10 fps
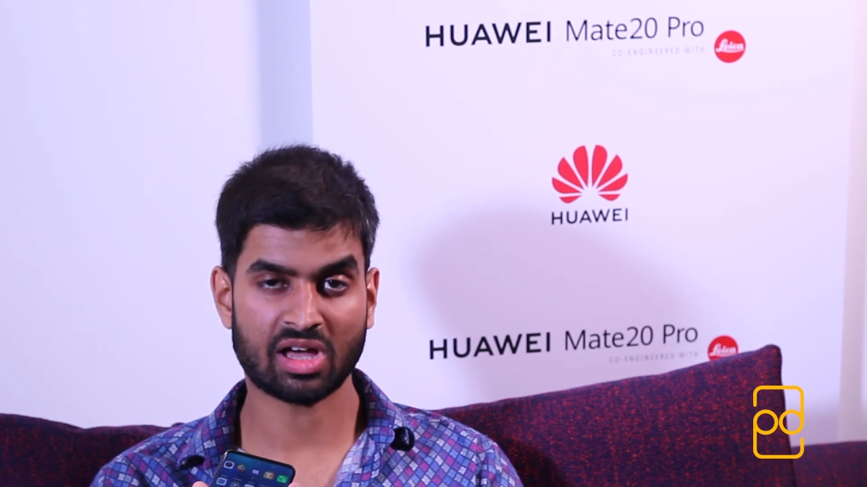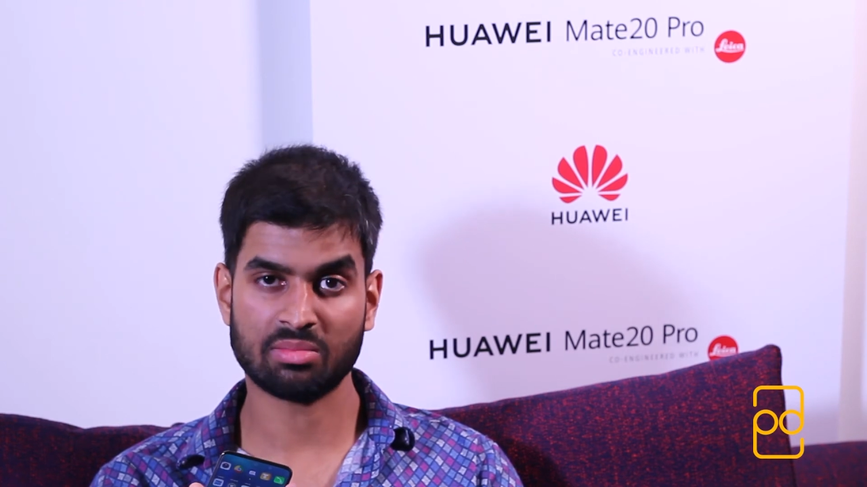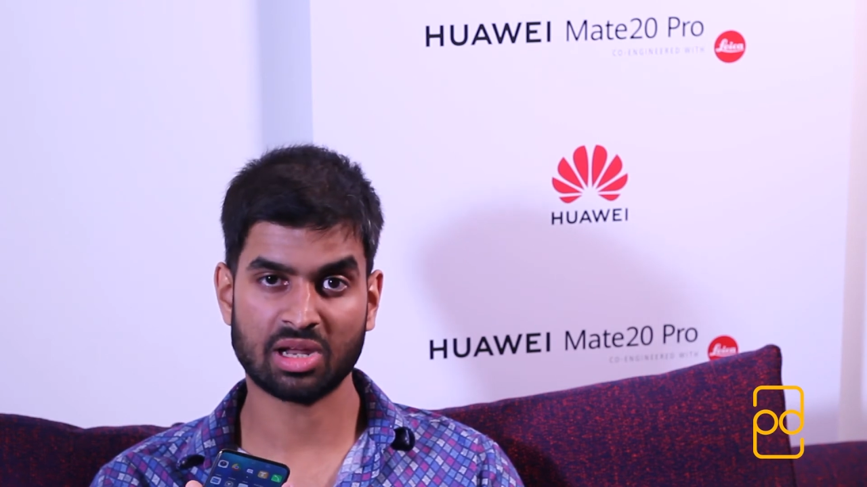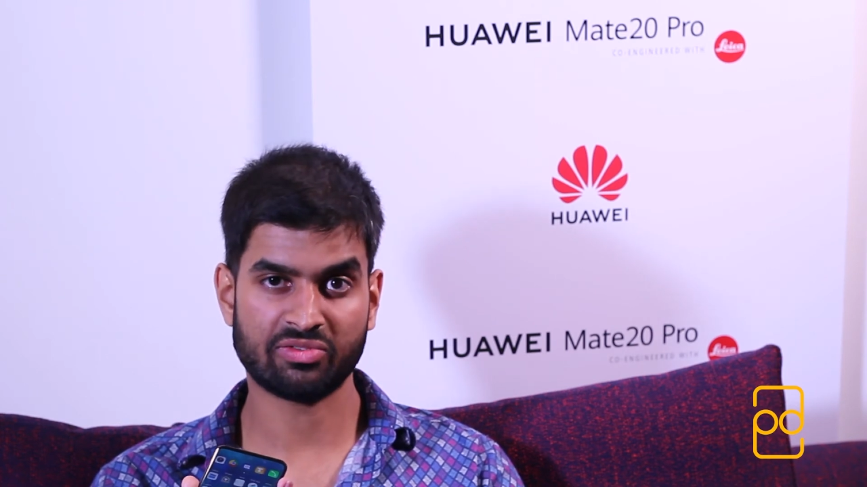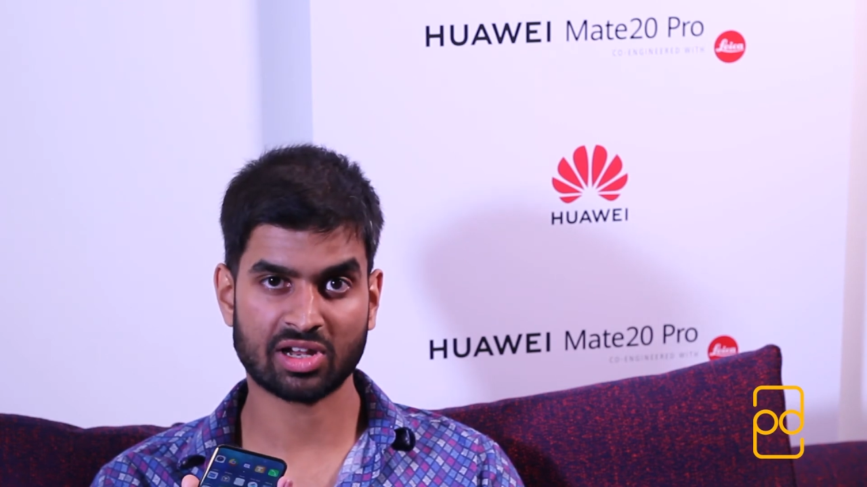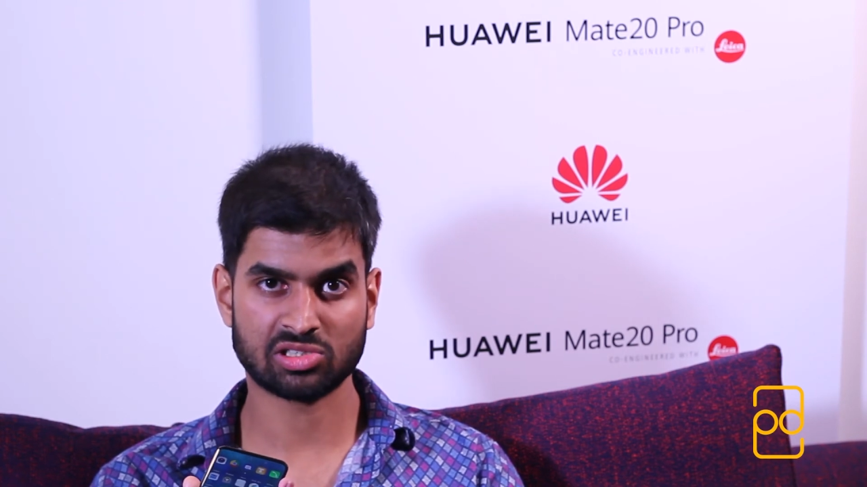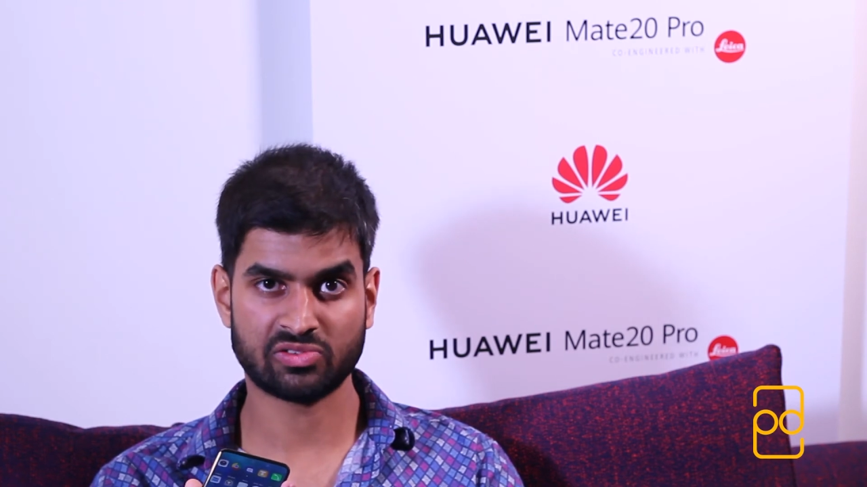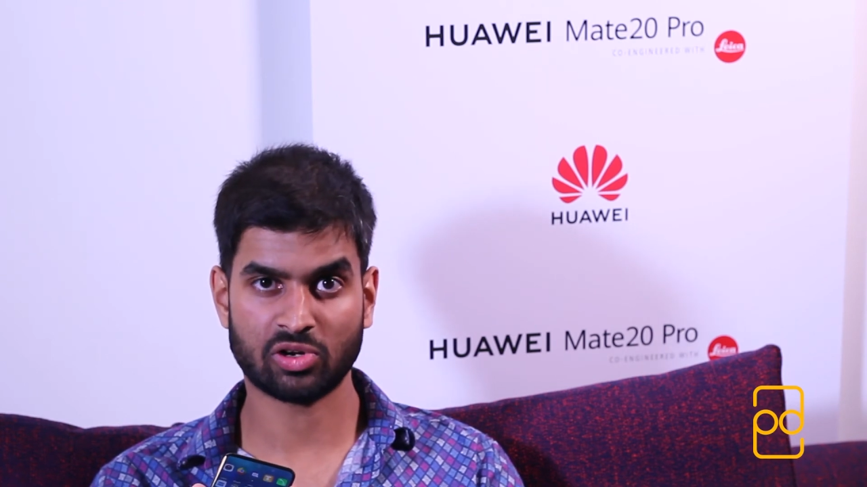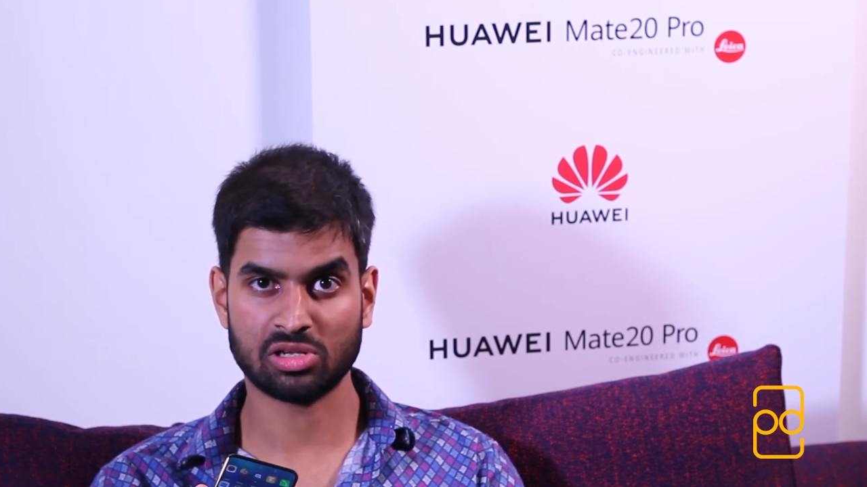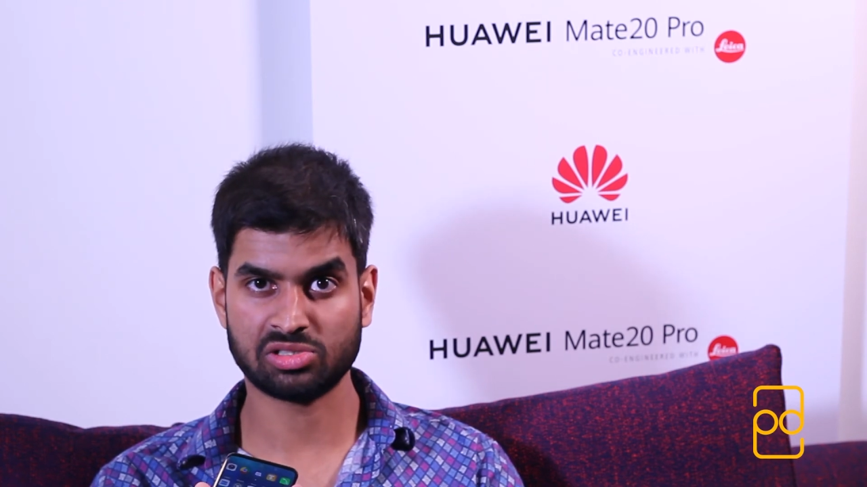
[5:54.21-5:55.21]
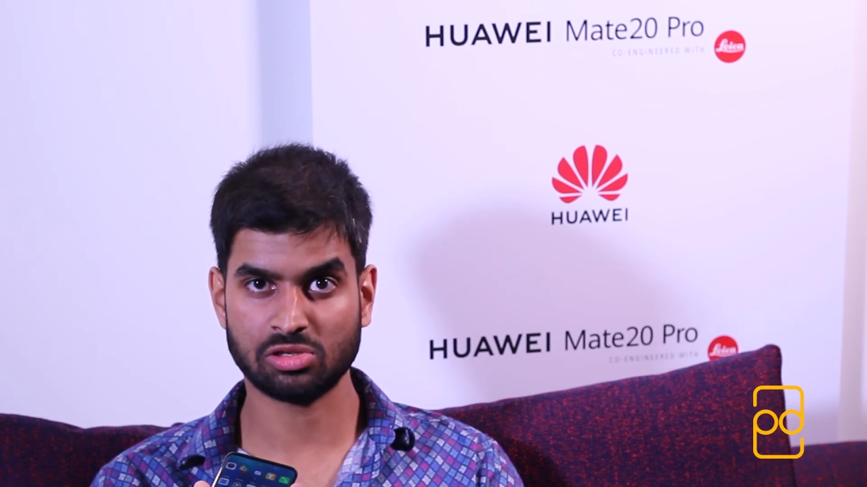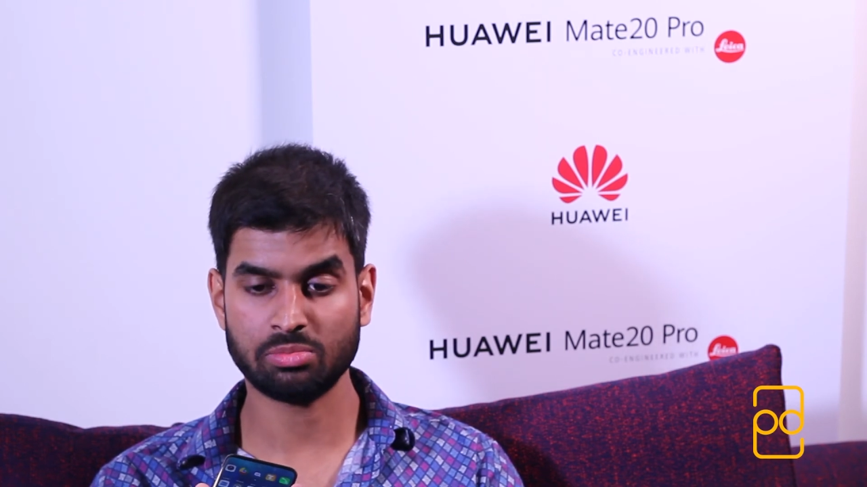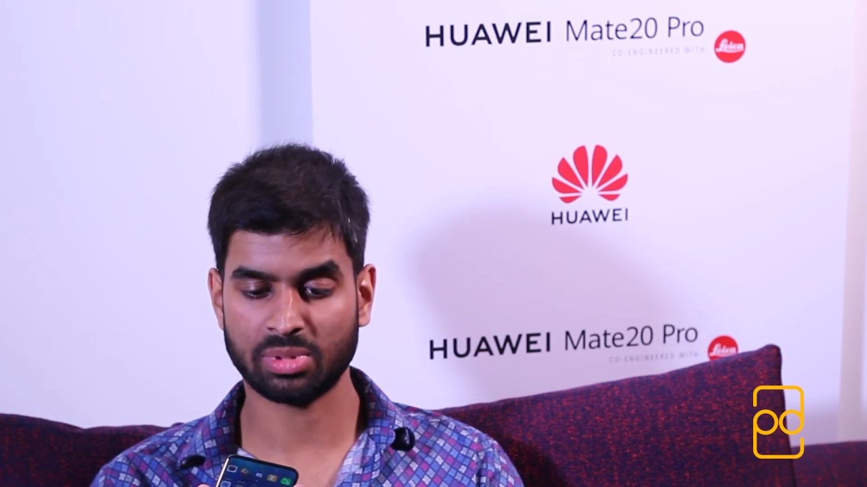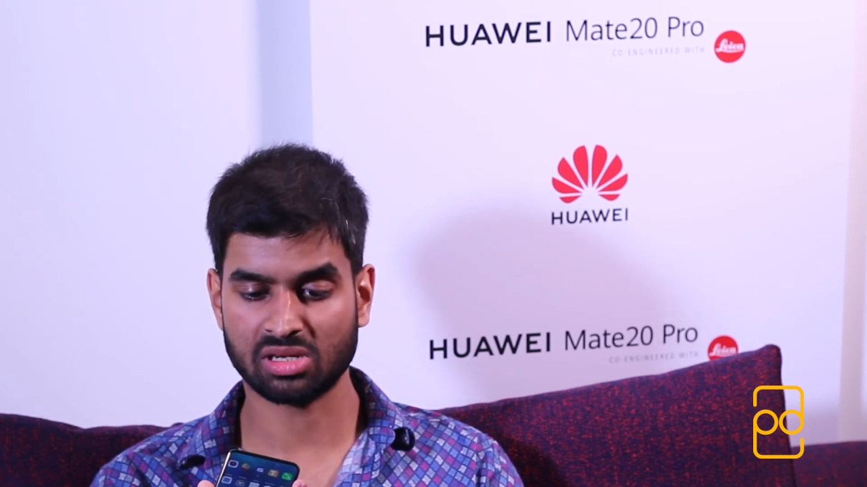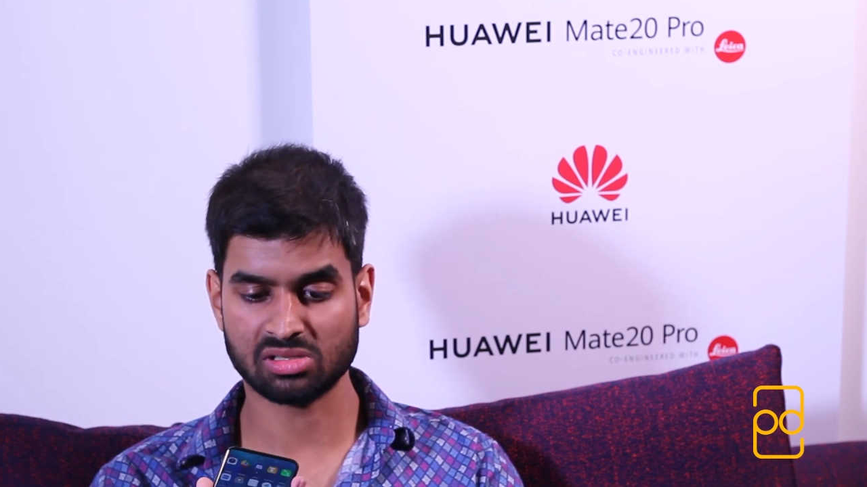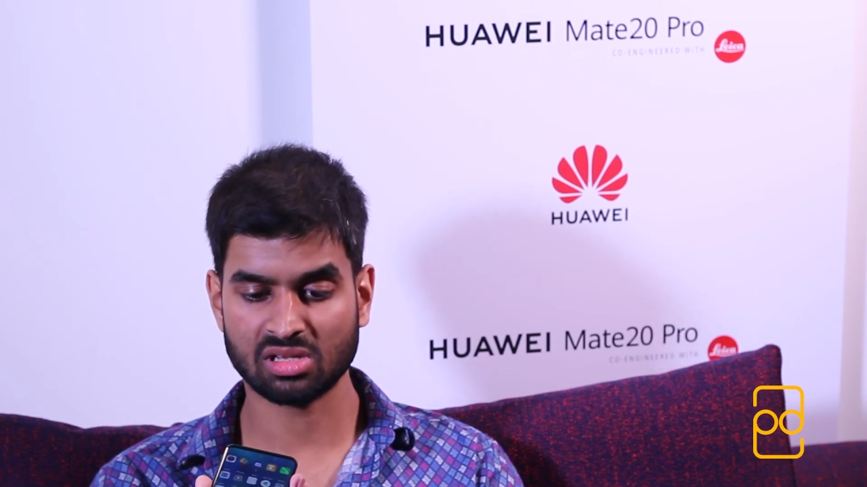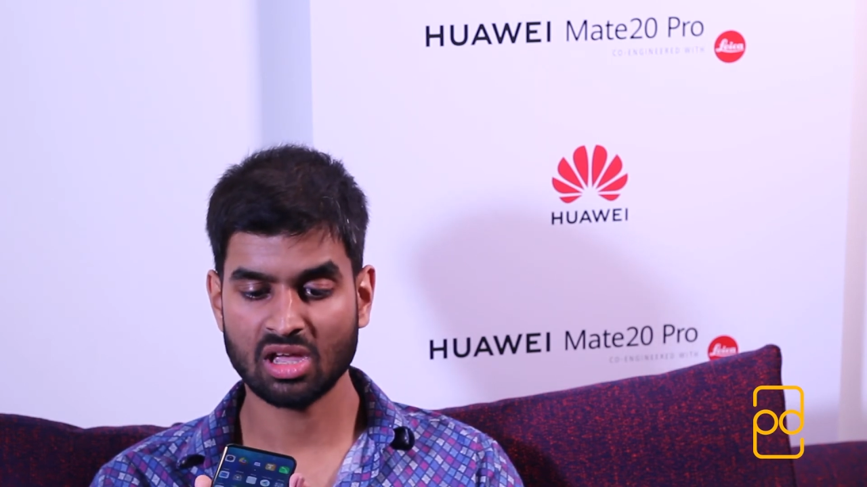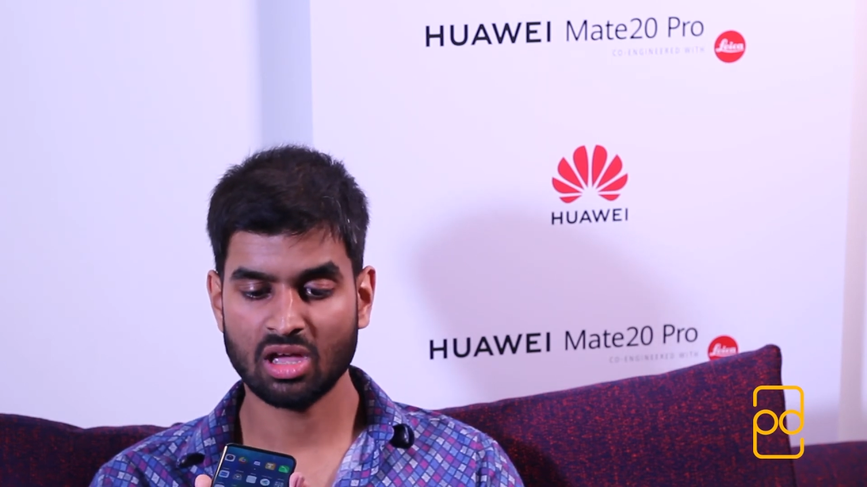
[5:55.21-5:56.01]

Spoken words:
other manufacturers follow suit, because